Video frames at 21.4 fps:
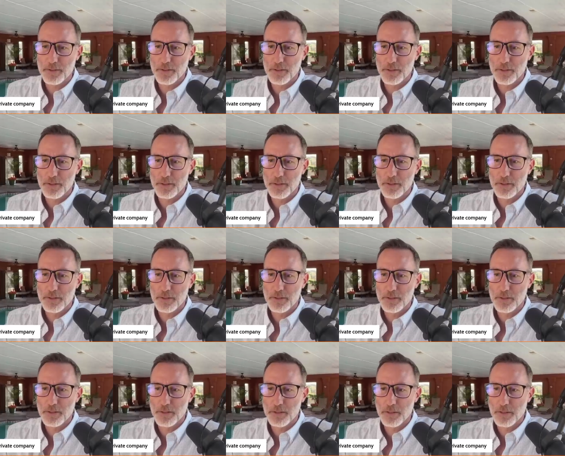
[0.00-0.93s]

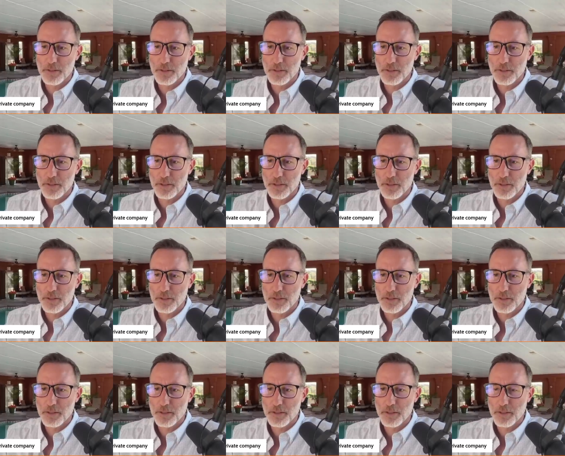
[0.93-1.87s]

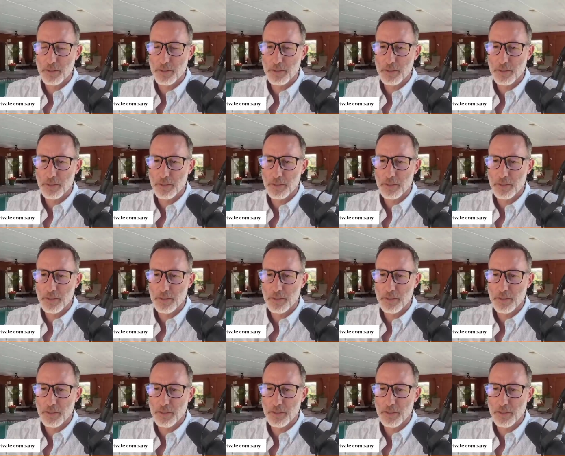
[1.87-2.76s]
Nothing is said.